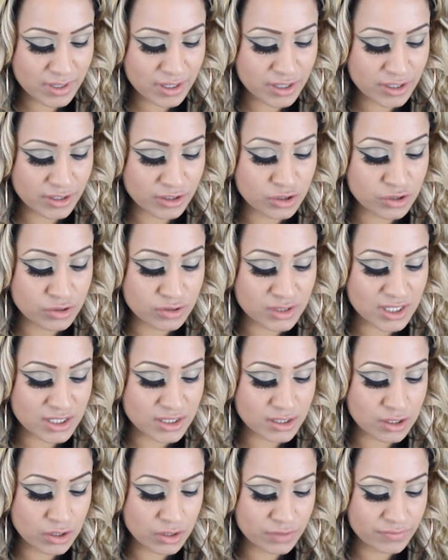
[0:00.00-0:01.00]
used as
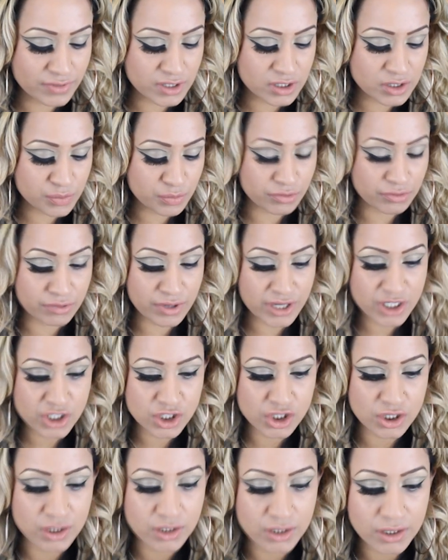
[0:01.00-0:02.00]
a lot of
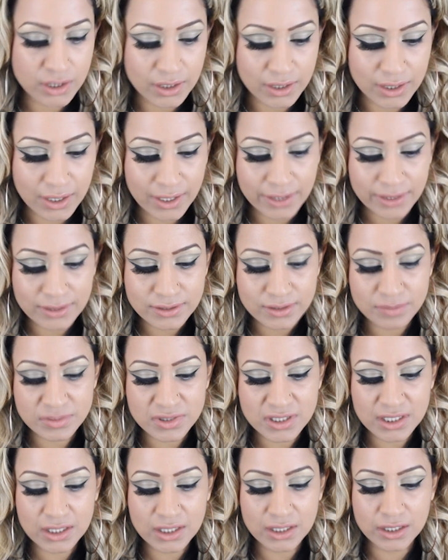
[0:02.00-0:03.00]
inspiration. Okay, so I'm
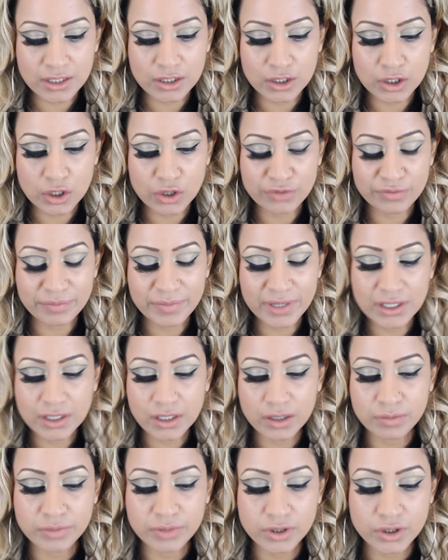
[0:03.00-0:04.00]
seeing it in a lot of
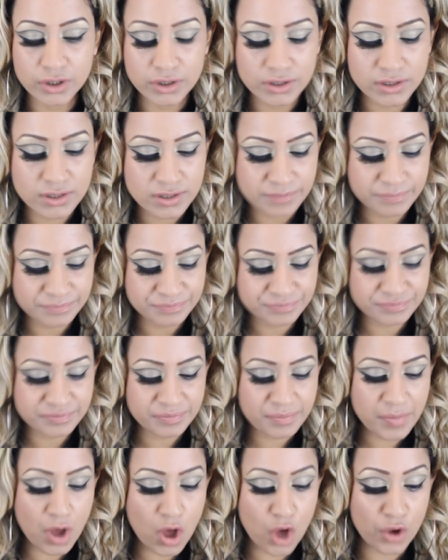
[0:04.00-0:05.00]
makeup looks.
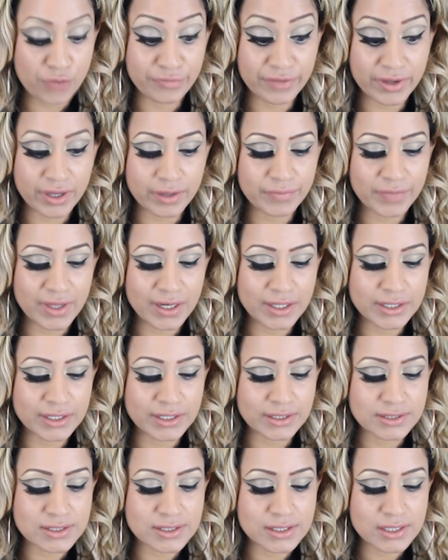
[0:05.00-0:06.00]
Part of it, at
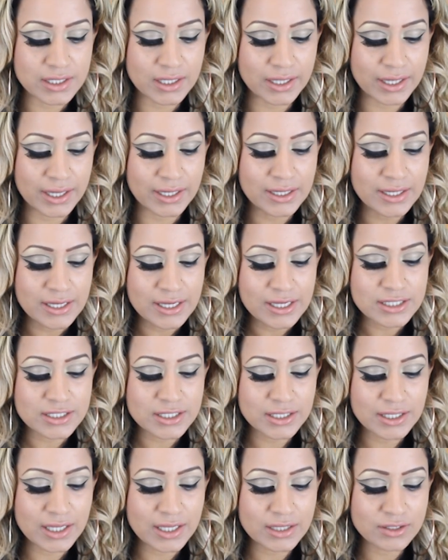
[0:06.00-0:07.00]
least. Okay, so
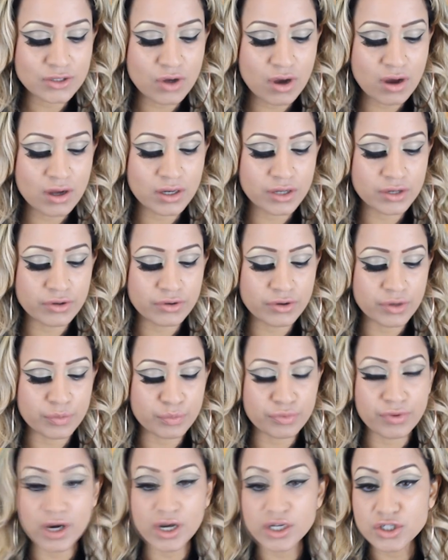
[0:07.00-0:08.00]
get your eyeliner on a
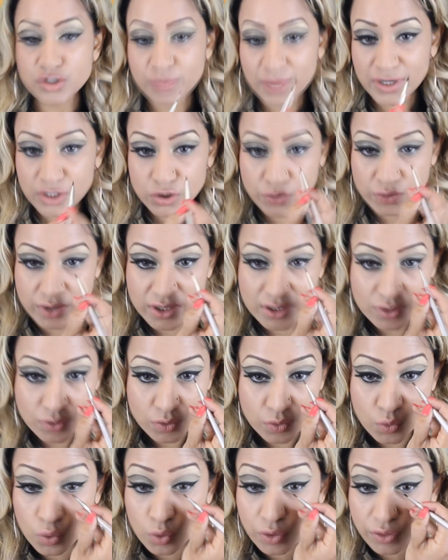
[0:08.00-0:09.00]
brush, make sure it's
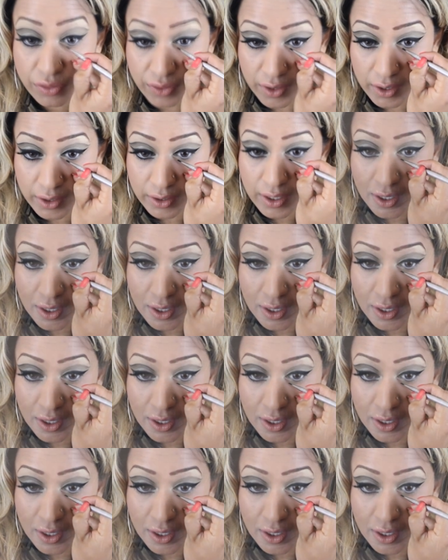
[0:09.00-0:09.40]
all thin.